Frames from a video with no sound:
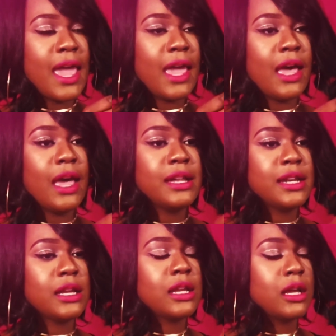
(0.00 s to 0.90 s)

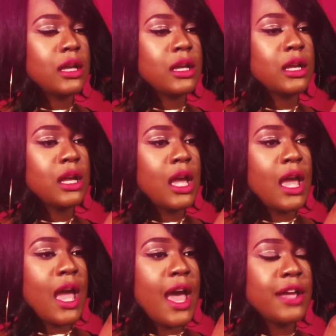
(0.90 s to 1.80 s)
and
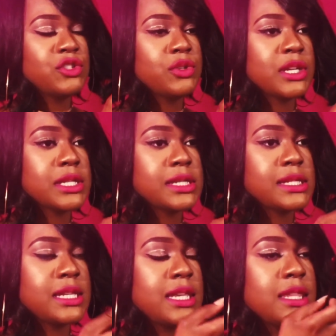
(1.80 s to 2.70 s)
as you can
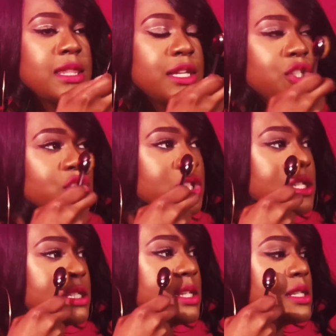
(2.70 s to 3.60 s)
see, this
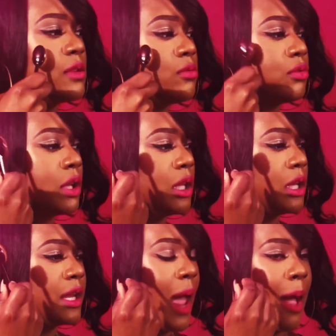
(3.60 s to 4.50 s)
just is a really
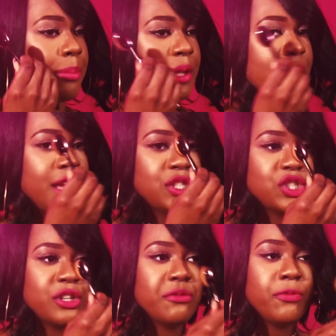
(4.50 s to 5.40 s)
good
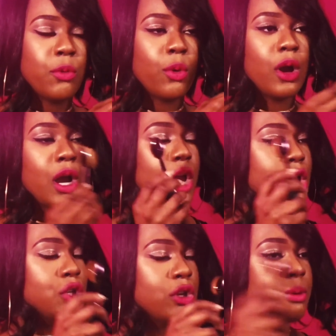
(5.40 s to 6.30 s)
application for,
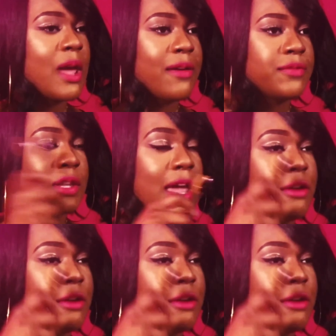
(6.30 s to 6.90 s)
you don't have to